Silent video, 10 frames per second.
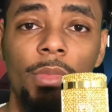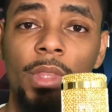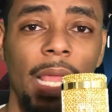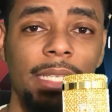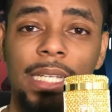
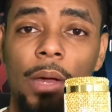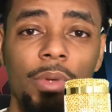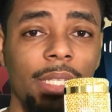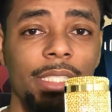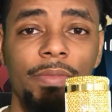That's not
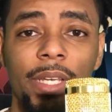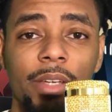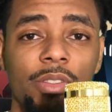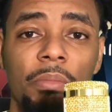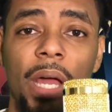what this video
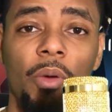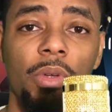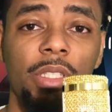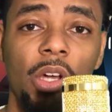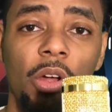is about. We're
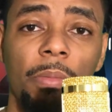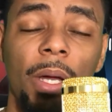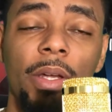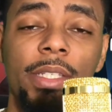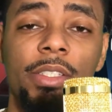talking
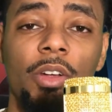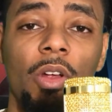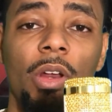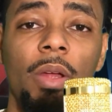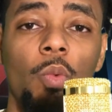about his
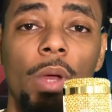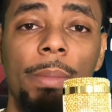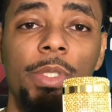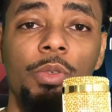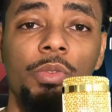current
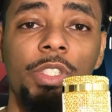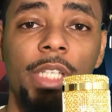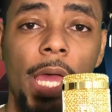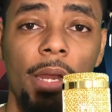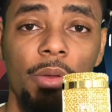webtoon
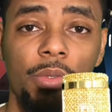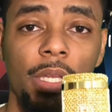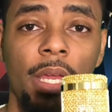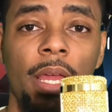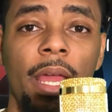shadows,
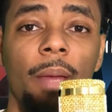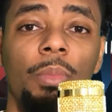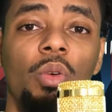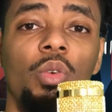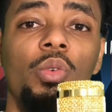and
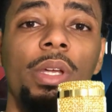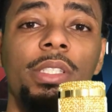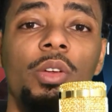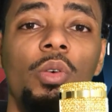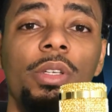Baru is
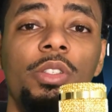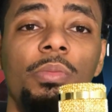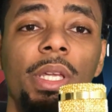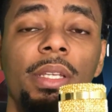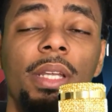going to
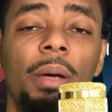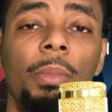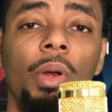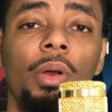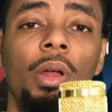be
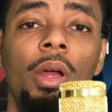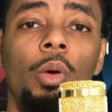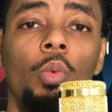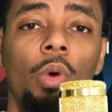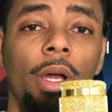number
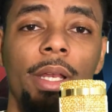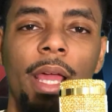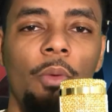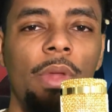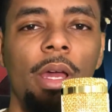1.
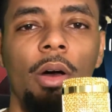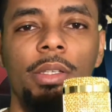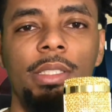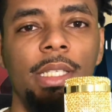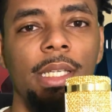And we all
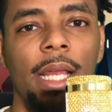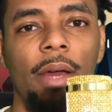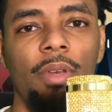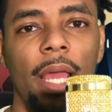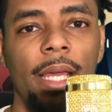seen how
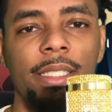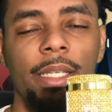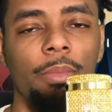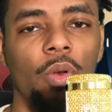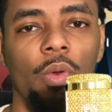nasty
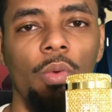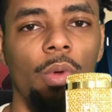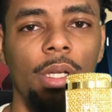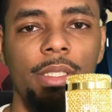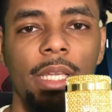Baru
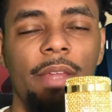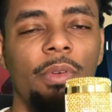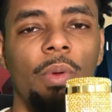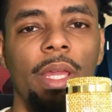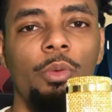was even
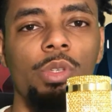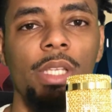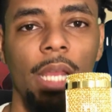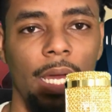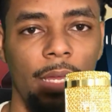when he was
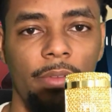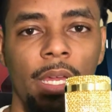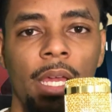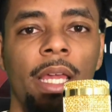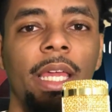alive.
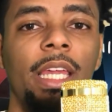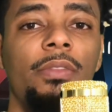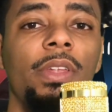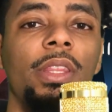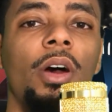
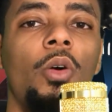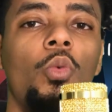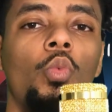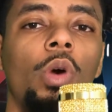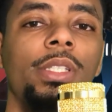Even
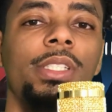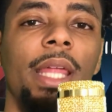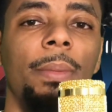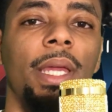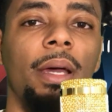though once they
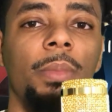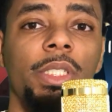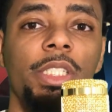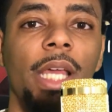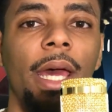become a
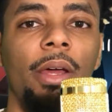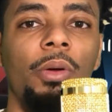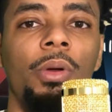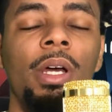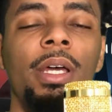
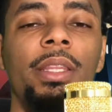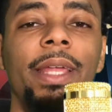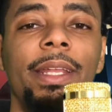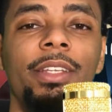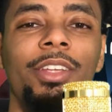shadow,
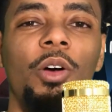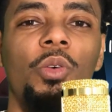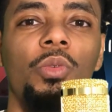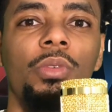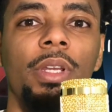they
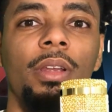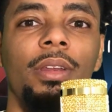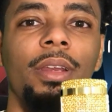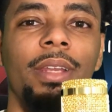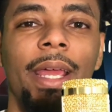don't
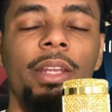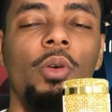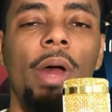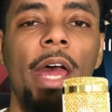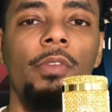
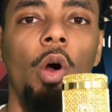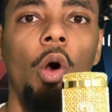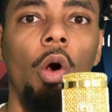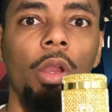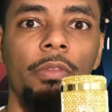have
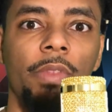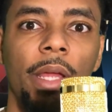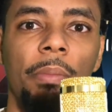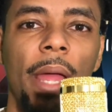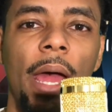all of
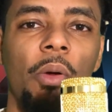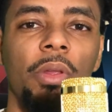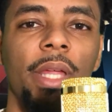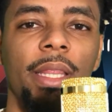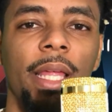their power
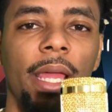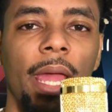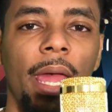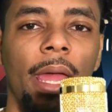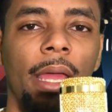that they
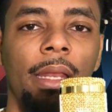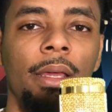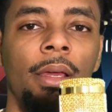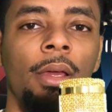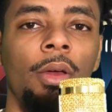had
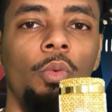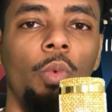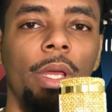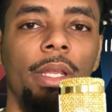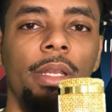
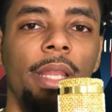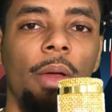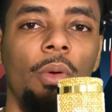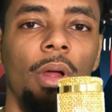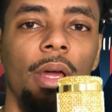when they
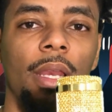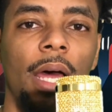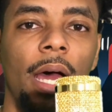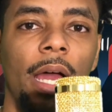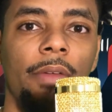were
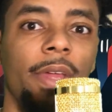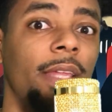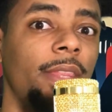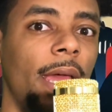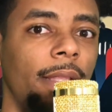alive,
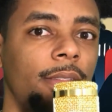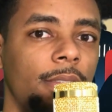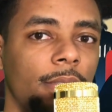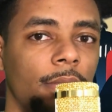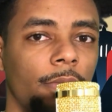and
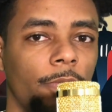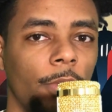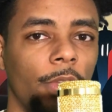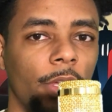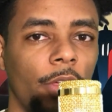that's for
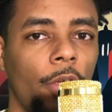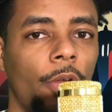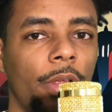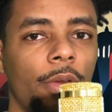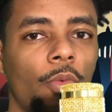the
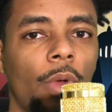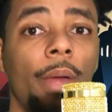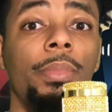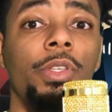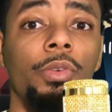current
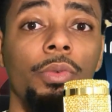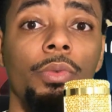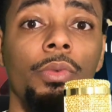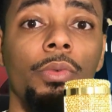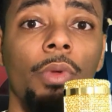webtoon
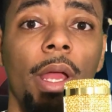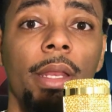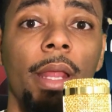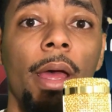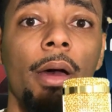right
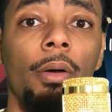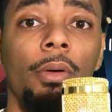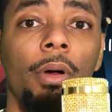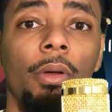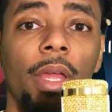now.
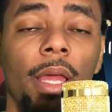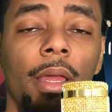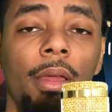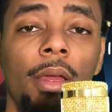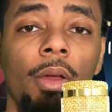Okay,
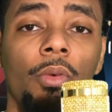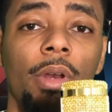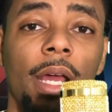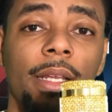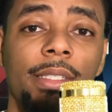we're
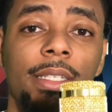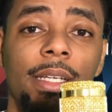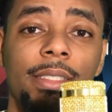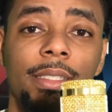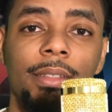not
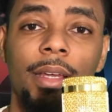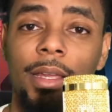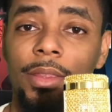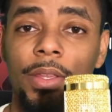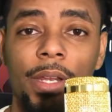discussing
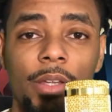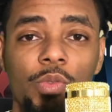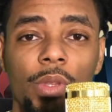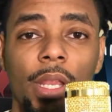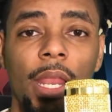nothing else
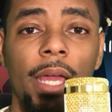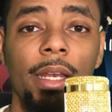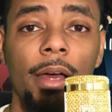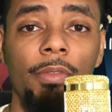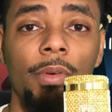with the light
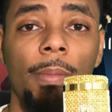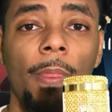novel.